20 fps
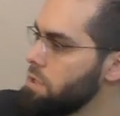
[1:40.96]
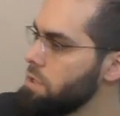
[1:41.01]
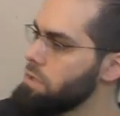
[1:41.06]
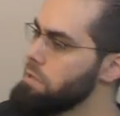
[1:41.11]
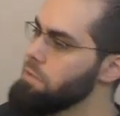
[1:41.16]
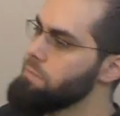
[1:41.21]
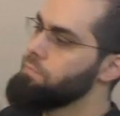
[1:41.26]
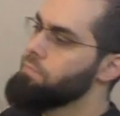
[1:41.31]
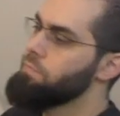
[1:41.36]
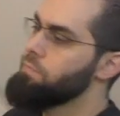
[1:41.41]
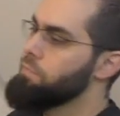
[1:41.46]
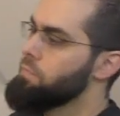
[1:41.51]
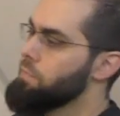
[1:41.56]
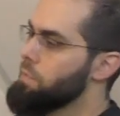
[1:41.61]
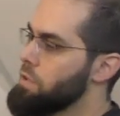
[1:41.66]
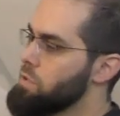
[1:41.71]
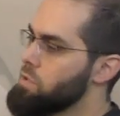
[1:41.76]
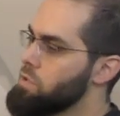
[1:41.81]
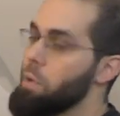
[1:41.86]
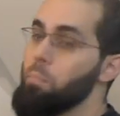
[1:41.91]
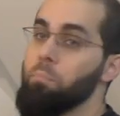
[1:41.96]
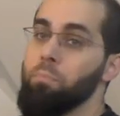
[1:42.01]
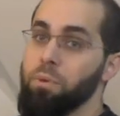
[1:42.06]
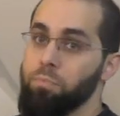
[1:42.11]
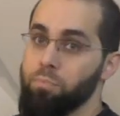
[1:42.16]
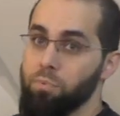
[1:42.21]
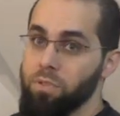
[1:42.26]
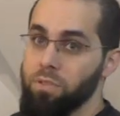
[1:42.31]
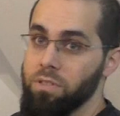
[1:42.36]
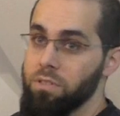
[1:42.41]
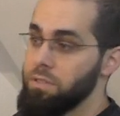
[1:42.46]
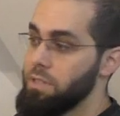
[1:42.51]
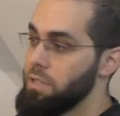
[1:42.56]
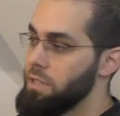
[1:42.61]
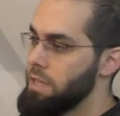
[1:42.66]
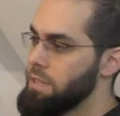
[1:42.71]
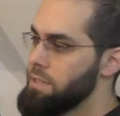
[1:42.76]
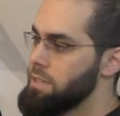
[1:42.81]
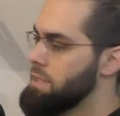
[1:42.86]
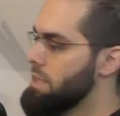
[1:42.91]
here. Some people in the
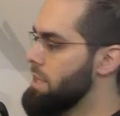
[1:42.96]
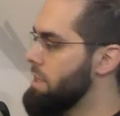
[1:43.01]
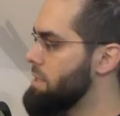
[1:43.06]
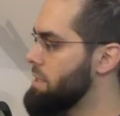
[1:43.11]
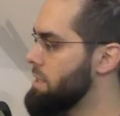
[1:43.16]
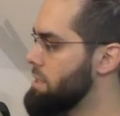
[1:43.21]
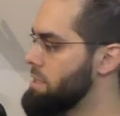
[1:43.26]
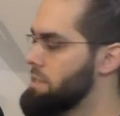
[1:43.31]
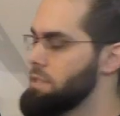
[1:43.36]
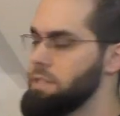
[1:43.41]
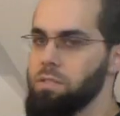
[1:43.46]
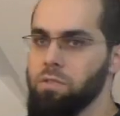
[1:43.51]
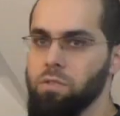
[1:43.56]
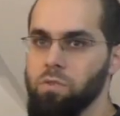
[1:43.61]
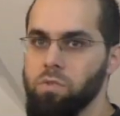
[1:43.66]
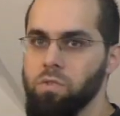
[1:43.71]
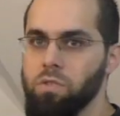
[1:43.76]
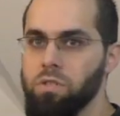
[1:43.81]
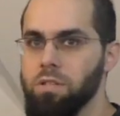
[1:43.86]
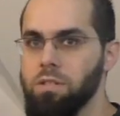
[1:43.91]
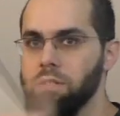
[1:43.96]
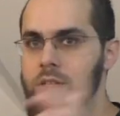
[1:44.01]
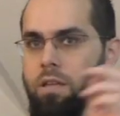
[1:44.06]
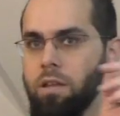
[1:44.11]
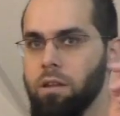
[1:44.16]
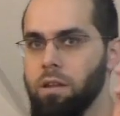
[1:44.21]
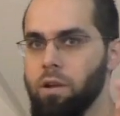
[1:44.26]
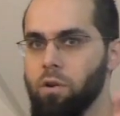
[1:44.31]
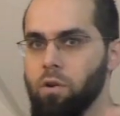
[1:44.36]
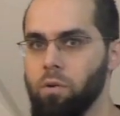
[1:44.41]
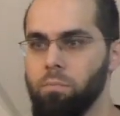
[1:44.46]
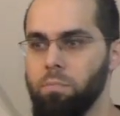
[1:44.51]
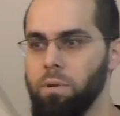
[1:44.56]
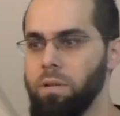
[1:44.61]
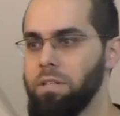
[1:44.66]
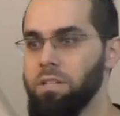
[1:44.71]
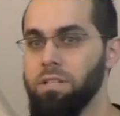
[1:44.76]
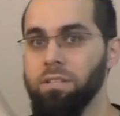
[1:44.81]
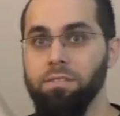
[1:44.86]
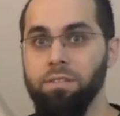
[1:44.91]
internet say that this is useless, and I
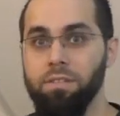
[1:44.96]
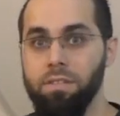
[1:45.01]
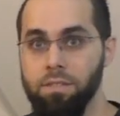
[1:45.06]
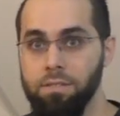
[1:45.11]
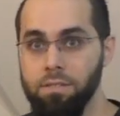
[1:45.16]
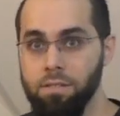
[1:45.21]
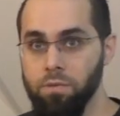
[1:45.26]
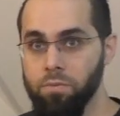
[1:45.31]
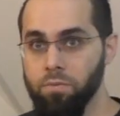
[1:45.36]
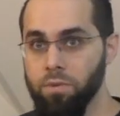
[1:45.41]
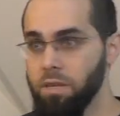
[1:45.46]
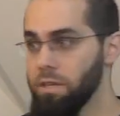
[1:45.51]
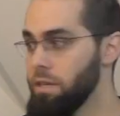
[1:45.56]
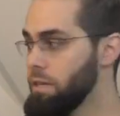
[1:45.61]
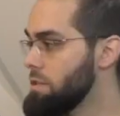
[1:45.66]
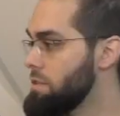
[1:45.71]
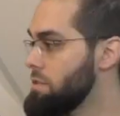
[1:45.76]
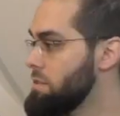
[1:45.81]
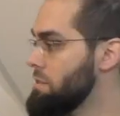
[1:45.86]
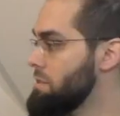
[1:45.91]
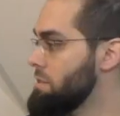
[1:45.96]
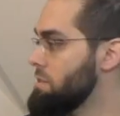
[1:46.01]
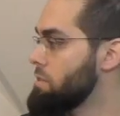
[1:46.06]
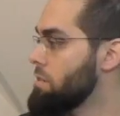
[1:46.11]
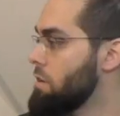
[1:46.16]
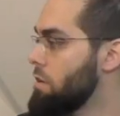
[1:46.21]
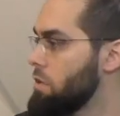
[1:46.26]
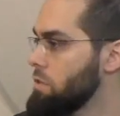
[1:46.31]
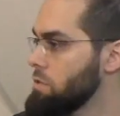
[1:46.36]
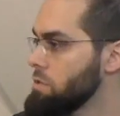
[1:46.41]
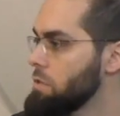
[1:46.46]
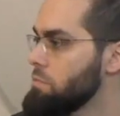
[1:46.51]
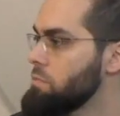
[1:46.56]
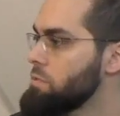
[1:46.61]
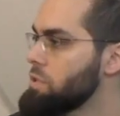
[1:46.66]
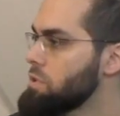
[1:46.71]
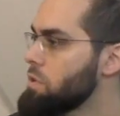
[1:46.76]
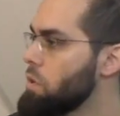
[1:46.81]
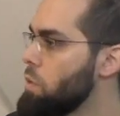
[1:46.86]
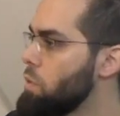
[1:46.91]
completely disagree. This is awesome,
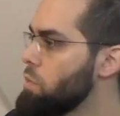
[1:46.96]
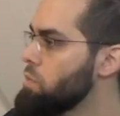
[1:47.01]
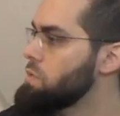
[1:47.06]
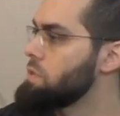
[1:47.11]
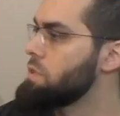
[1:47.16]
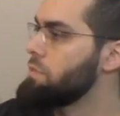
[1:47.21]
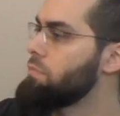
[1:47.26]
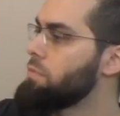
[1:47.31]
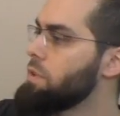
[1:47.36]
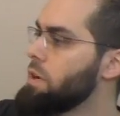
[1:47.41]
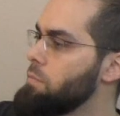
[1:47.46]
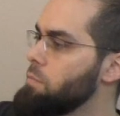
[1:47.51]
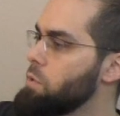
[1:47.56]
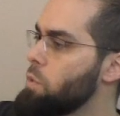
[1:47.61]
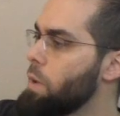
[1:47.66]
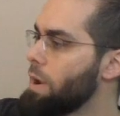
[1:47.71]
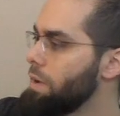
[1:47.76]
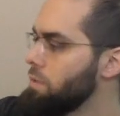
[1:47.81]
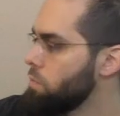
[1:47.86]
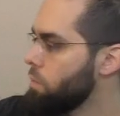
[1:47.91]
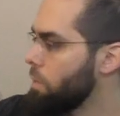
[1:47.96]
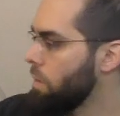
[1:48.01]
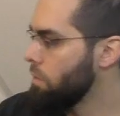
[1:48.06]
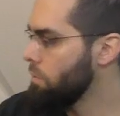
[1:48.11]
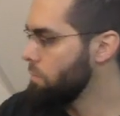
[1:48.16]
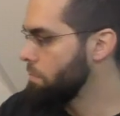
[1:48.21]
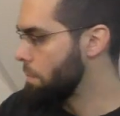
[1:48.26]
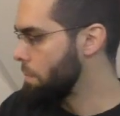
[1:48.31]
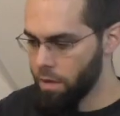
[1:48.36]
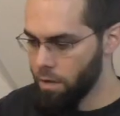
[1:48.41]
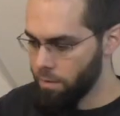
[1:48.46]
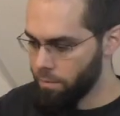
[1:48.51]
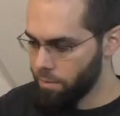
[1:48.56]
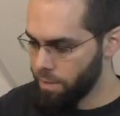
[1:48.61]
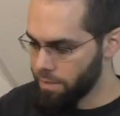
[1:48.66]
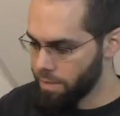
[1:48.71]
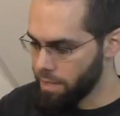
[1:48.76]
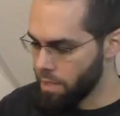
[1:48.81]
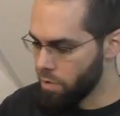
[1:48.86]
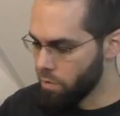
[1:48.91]
this holds the frame quite well.
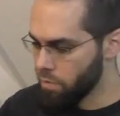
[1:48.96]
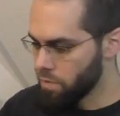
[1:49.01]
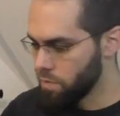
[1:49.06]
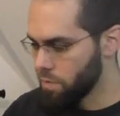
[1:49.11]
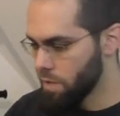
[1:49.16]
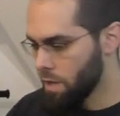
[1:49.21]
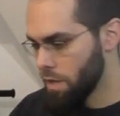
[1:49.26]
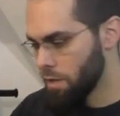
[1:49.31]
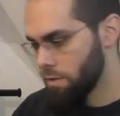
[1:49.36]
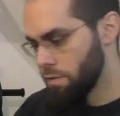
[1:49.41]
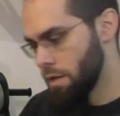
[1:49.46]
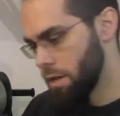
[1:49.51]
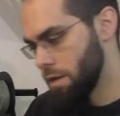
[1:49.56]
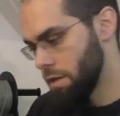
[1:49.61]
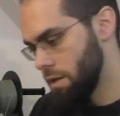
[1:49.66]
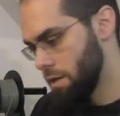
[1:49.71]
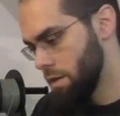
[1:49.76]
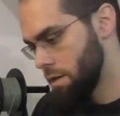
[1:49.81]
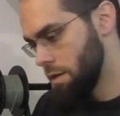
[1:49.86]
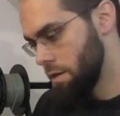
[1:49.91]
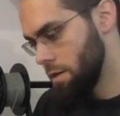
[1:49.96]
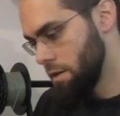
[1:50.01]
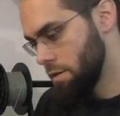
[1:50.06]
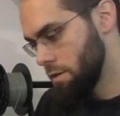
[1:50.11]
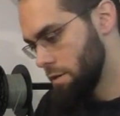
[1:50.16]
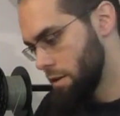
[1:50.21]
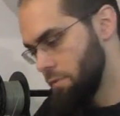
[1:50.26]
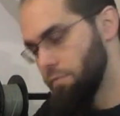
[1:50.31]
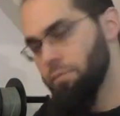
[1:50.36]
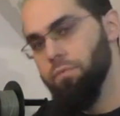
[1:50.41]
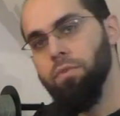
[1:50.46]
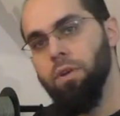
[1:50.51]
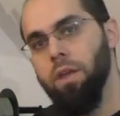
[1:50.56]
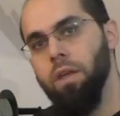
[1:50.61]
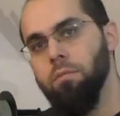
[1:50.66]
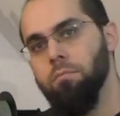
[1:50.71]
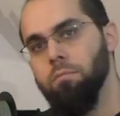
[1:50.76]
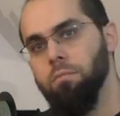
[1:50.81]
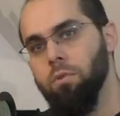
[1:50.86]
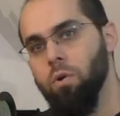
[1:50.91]
What else? There is a
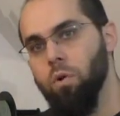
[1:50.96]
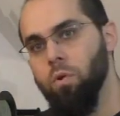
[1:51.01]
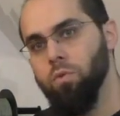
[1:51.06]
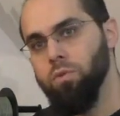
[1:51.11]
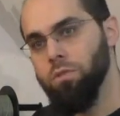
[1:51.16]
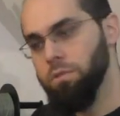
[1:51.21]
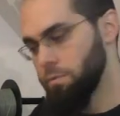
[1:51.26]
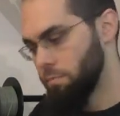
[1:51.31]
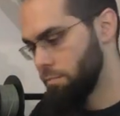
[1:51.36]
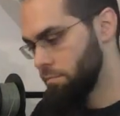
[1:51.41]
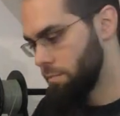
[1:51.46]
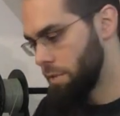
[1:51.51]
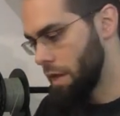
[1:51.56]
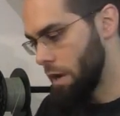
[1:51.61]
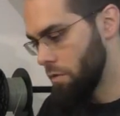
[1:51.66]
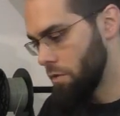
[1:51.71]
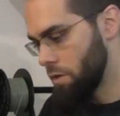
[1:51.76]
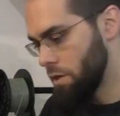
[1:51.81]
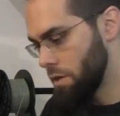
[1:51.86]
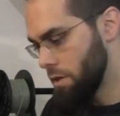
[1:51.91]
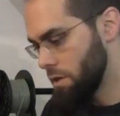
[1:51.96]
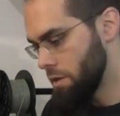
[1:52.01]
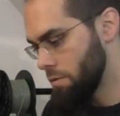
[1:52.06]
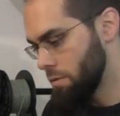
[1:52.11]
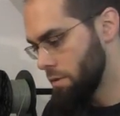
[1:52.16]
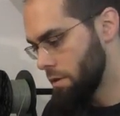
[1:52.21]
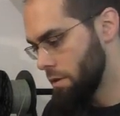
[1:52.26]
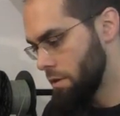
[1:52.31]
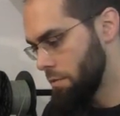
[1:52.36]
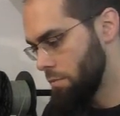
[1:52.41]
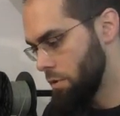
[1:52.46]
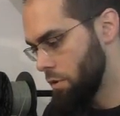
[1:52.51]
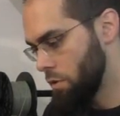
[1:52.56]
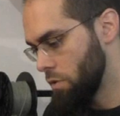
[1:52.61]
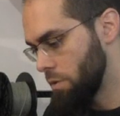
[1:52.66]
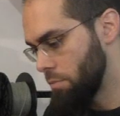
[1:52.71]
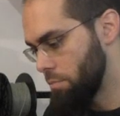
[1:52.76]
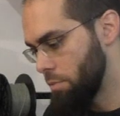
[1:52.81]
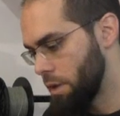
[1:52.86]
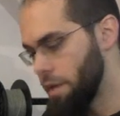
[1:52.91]
frame holder down here below
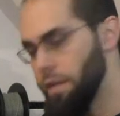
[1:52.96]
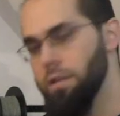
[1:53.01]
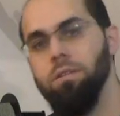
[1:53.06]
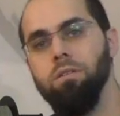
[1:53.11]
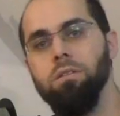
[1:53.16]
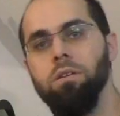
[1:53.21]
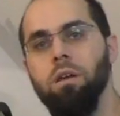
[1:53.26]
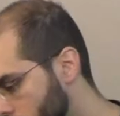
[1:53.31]
the plate